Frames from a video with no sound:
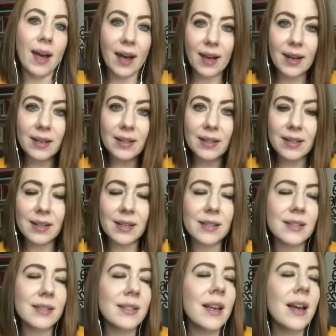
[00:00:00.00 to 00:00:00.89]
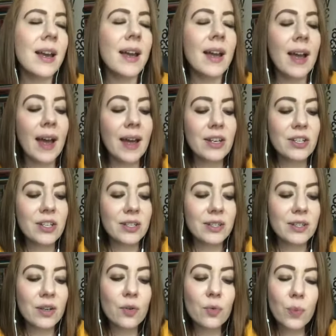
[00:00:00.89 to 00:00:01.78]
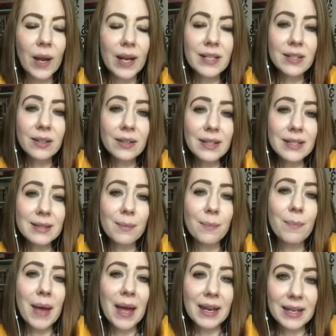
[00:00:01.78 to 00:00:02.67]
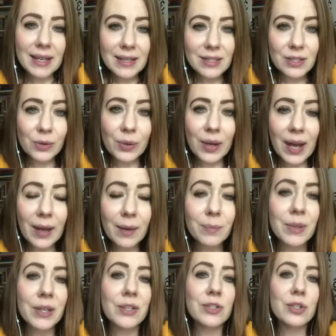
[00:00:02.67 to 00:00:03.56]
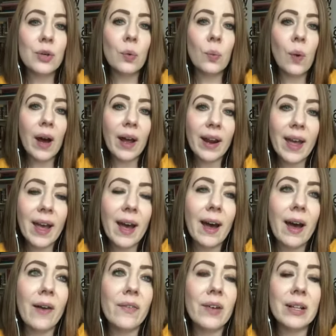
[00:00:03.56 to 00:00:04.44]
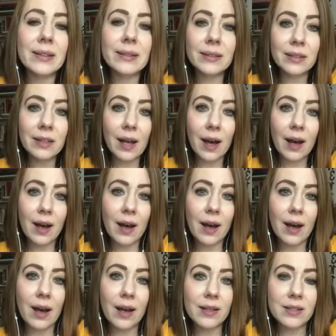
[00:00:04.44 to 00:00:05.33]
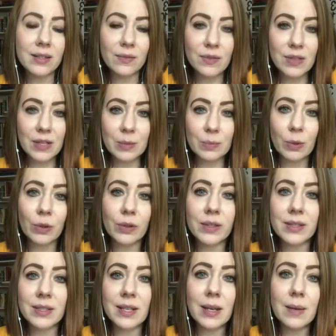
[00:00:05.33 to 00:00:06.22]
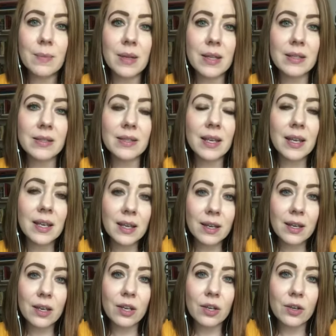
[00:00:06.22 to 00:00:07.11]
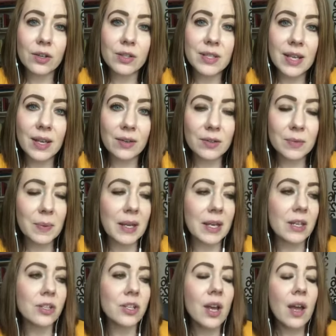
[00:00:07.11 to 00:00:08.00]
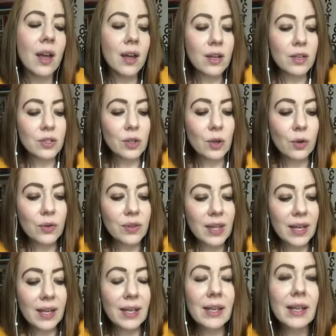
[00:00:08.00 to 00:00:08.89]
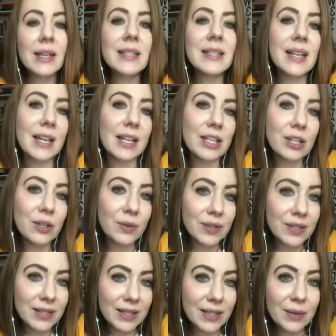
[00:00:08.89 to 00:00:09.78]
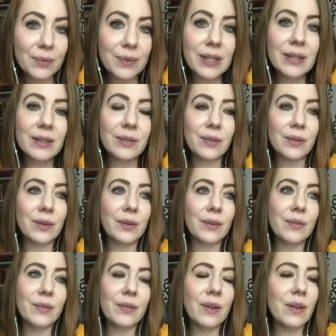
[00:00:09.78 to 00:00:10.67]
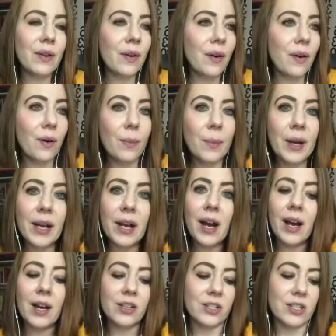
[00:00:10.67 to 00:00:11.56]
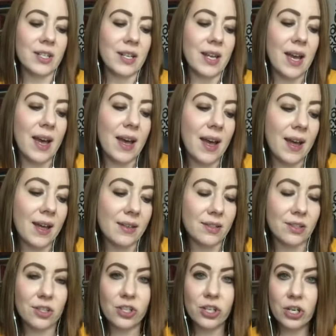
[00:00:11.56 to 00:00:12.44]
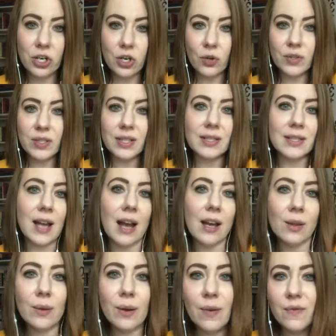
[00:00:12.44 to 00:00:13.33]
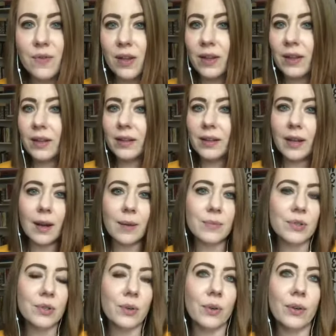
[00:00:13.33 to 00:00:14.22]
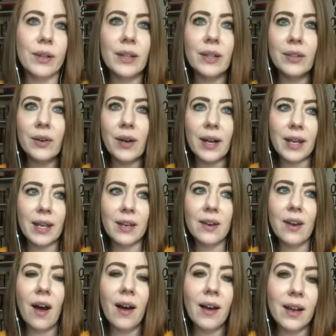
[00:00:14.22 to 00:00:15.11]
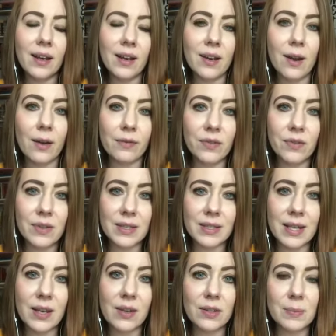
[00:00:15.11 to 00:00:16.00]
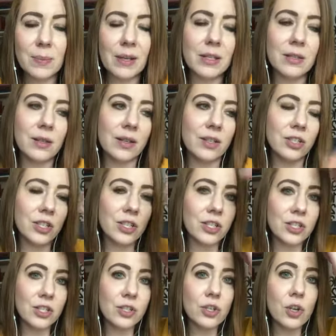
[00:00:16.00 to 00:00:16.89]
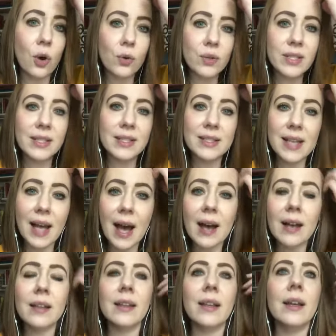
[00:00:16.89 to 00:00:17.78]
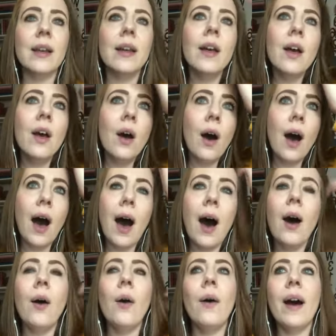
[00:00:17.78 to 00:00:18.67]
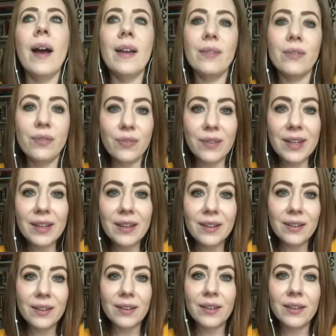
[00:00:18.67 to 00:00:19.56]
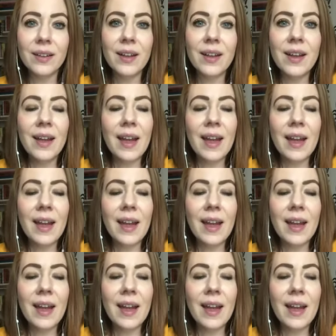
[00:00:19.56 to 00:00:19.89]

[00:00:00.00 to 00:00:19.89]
had this. And just write down as many as you can because you want to have lots of these bullet statements in your sales page so they can continuously read through and, oh my gosh, yes, she knows exactly what I'm feeling. Like, I'm scrolling through. I cannot get enough of the sales page because she just knows exactly how I feel.